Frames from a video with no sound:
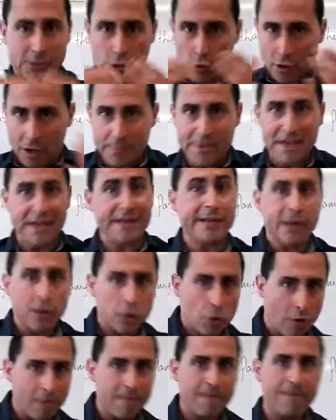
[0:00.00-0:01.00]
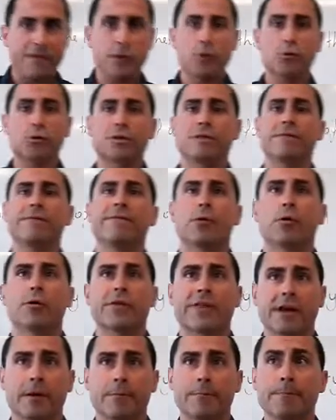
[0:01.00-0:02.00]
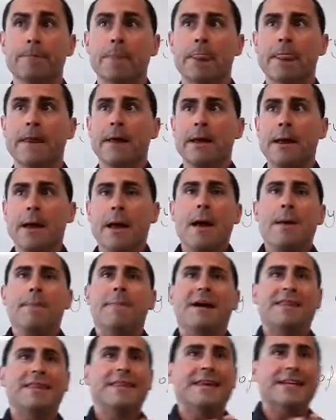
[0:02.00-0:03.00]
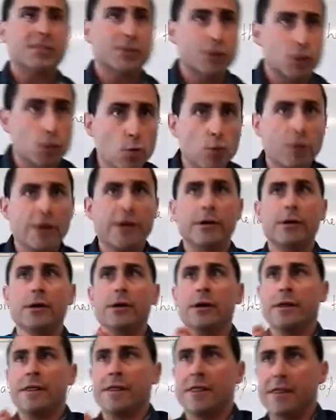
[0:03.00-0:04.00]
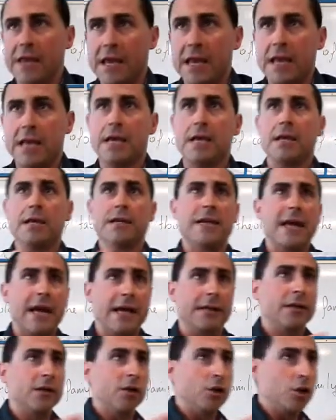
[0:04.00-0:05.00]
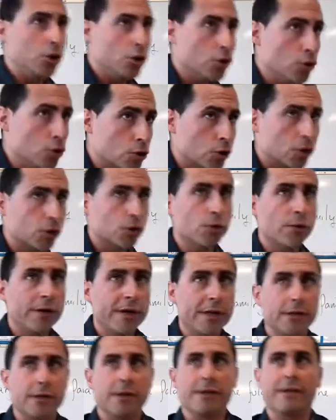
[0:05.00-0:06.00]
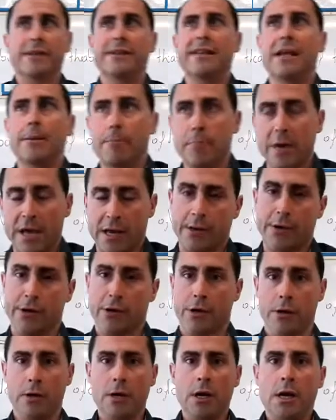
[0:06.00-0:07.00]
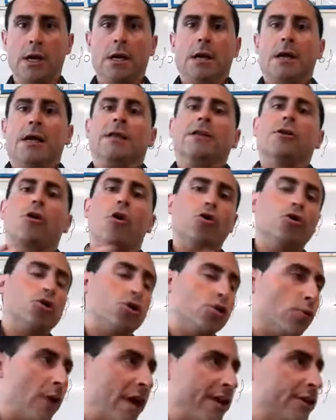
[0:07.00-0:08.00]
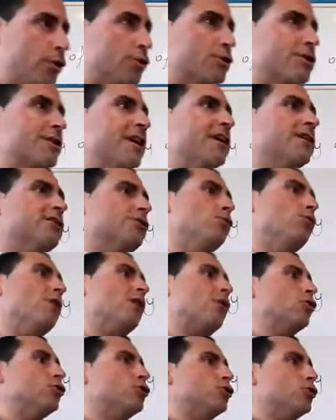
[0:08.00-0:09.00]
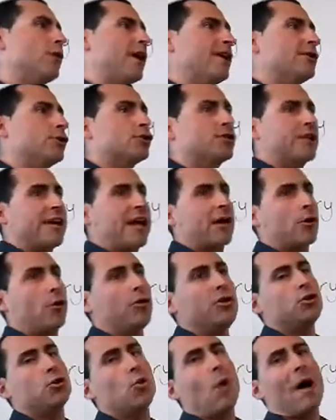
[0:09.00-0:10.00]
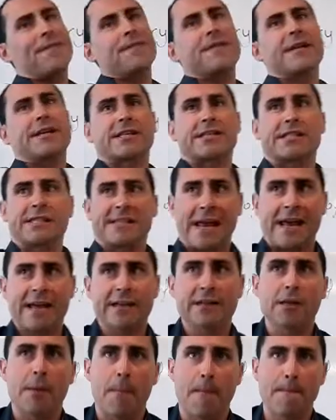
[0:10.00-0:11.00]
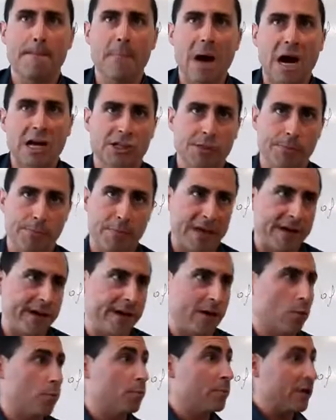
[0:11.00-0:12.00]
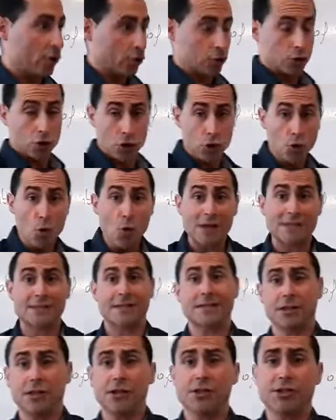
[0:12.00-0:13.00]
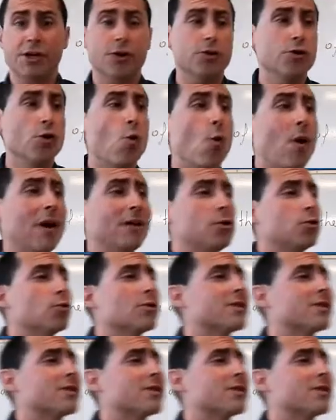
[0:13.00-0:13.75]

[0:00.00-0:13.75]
gonna be a little confusing for them. But the sooner they get used to it, the better. Conjugations, thanks to the conjugations, they are going to understand much better, because you as a teacher, you want to